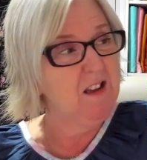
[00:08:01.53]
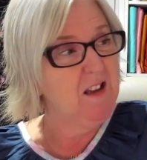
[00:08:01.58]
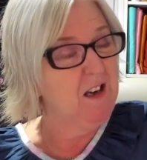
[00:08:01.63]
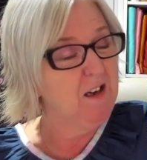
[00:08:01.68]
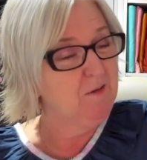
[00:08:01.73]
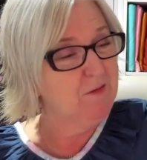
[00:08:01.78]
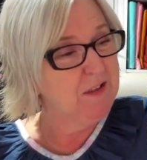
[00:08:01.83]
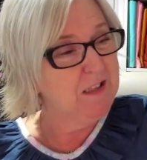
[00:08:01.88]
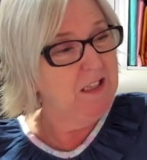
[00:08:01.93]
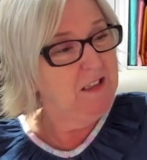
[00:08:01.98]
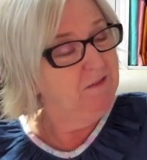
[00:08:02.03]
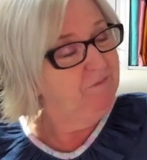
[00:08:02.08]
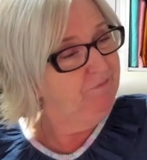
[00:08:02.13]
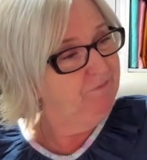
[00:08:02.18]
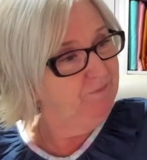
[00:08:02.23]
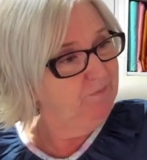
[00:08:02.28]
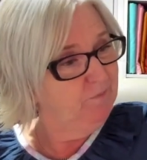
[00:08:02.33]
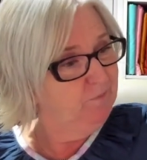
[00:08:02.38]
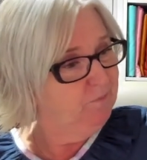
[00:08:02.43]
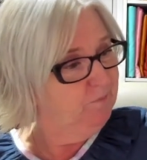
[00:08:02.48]
and then I was like,
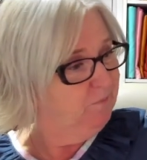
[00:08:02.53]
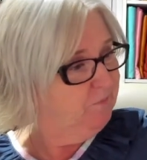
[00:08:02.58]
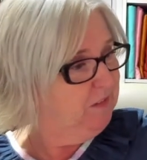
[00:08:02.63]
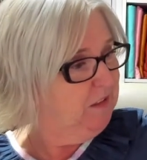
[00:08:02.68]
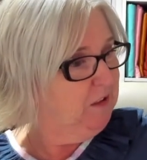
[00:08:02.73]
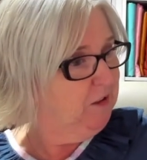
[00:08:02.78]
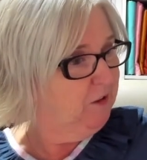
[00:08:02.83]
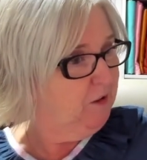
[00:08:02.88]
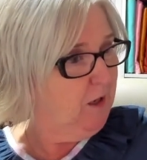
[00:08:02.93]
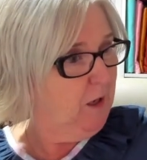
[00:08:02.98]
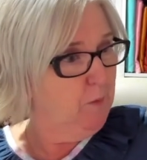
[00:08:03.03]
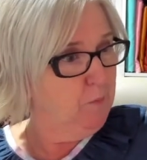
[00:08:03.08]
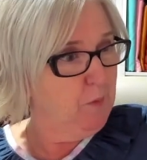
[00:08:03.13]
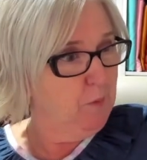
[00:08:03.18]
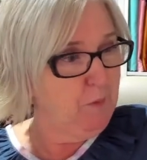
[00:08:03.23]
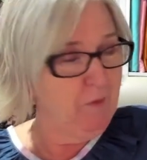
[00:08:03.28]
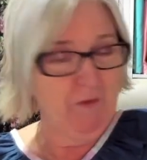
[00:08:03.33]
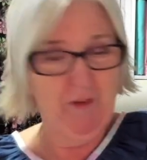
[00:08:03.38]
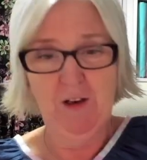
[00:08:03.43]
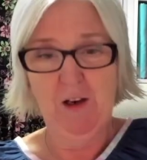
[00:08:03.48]
no, I'll
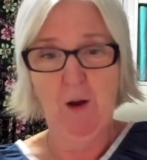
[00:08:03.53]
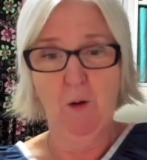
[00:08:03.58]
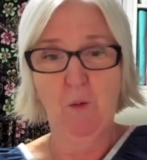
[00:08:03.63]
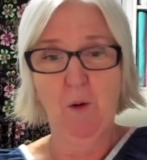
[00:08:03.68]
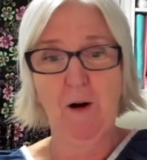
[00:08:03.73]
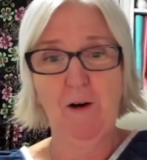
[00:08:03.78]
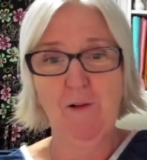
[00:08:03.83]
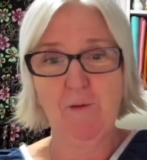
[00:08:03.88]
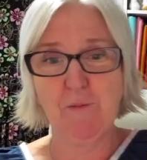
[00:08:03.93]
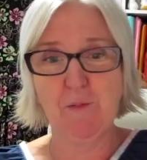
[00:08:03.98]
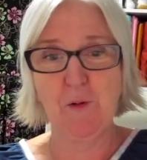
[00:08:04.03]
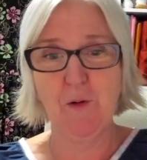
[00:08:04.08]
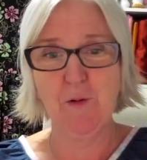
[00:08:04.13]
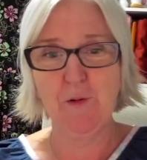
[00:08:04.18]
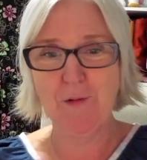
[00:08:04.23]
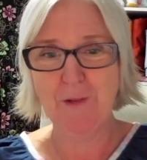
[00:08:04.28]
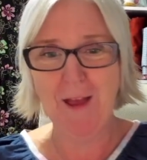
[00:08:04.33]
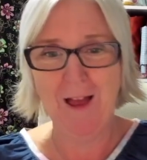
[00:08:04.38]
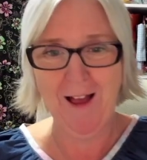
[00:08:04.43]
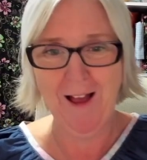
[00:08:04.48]
probably forget where I
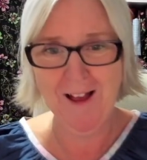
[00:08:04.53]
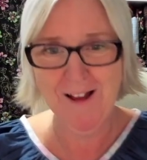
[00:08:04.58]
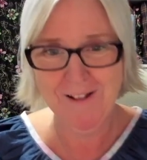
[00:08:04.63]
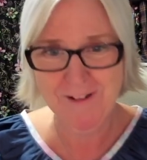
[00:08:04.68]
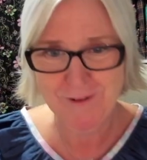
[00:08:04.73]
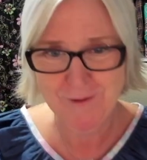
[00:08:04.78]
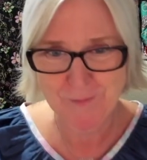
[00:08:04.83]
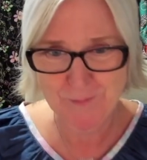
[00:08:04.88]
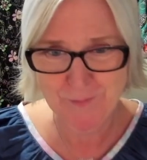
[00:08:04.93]
put that.